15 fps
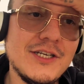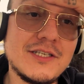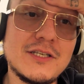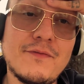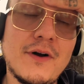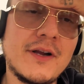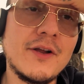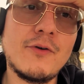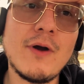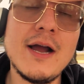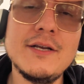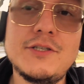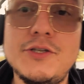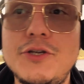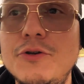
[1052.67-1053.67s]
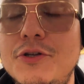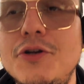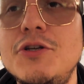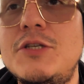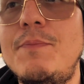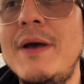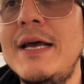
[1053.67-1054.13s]
Jesus fucking Christ, you,
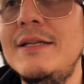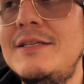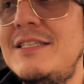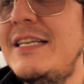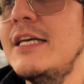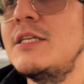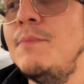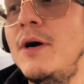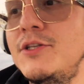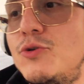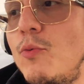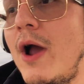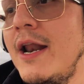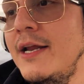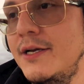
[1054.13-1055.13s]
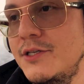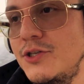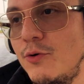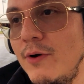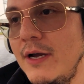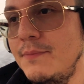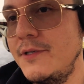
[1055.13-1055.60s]
you spend six months writing a
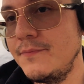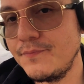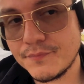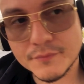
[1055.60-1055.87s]
script.